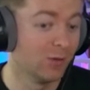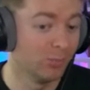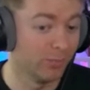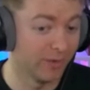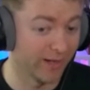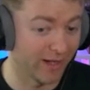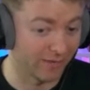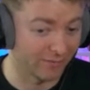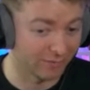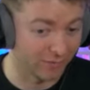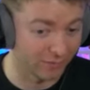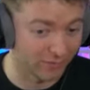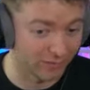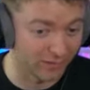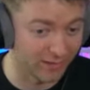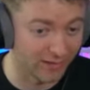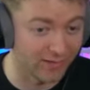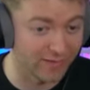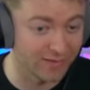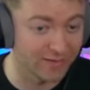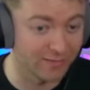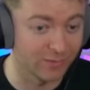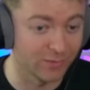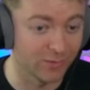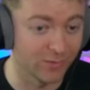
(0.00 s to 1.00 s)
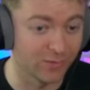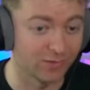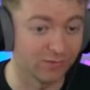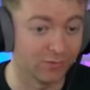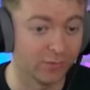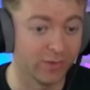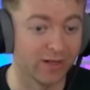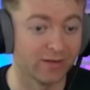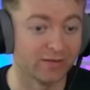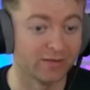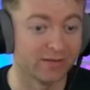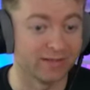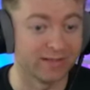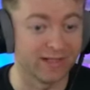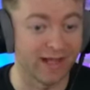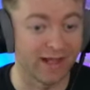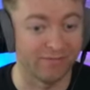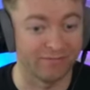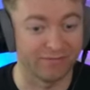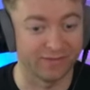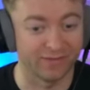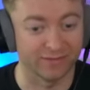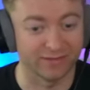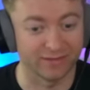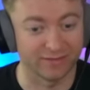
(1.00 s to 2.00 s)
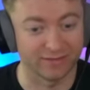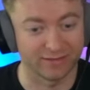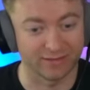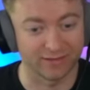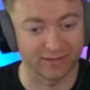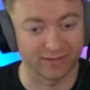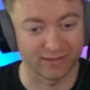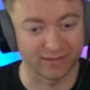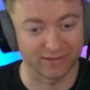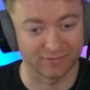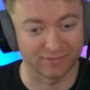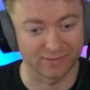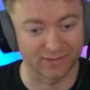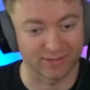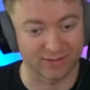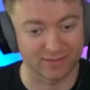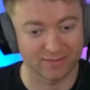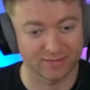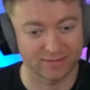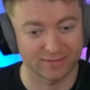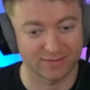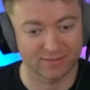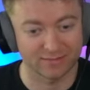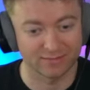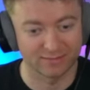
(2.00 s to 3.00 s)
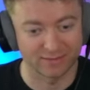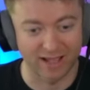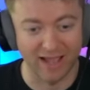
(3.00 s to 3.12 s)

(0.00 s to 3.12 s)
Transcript: But after this move, we are definitely thinking of this.